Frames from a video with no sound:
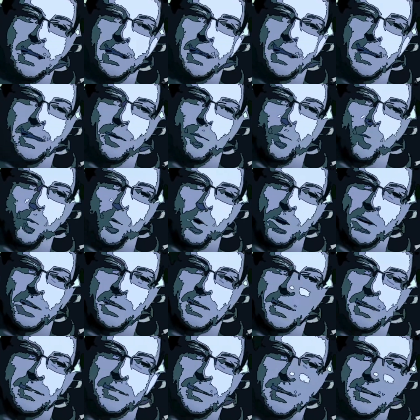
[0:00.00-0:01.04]
At
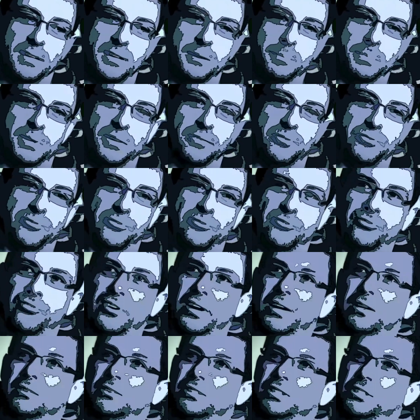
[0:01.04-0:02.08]
work, I tend to be
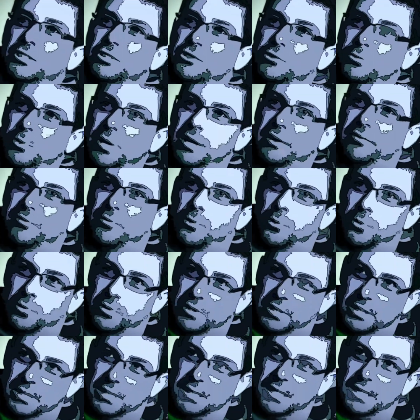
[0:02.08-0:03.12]
fairly straightforward
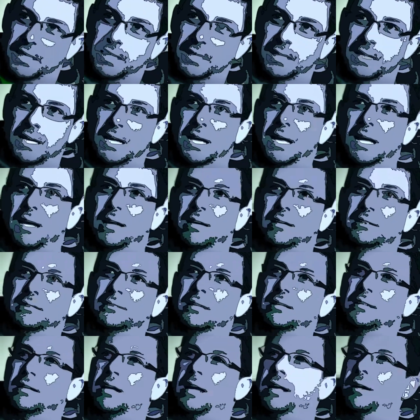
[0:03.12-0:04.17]
and clean. At
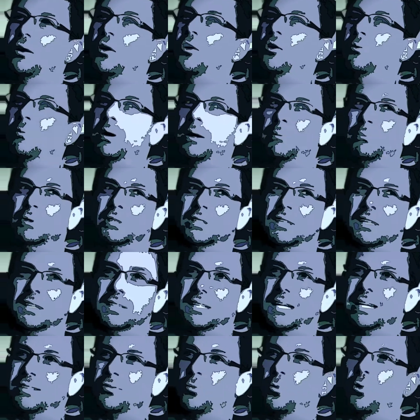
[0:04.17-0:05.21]
at home, I'm a little
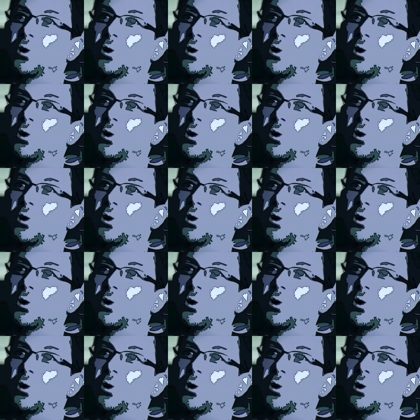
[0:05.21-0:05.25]
less